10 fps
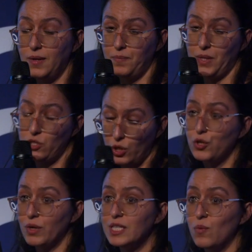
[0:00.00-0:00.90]

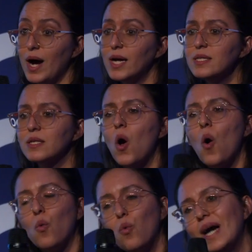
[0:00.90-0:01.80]
security-wise,
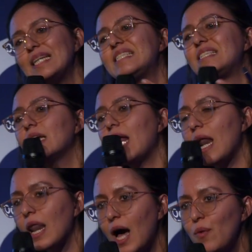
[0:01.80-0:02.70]
while still
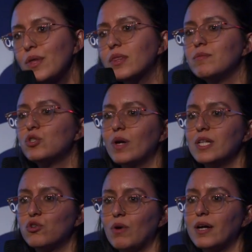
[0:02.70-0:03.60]
allowing them to
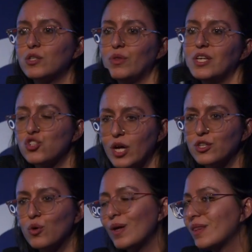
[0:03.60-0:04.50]
interact with each
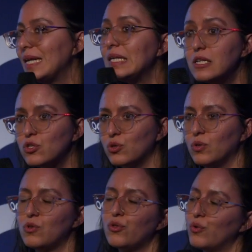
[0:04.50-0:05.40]
other when they need
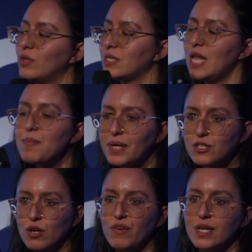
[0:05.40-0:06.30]
to, through the snap
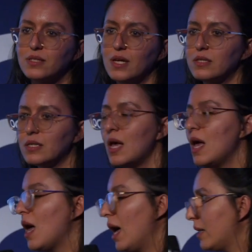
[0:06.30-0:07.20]
interfaces
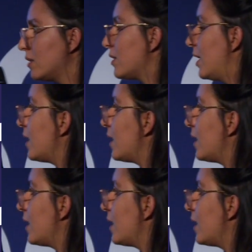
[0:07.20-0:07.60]
and the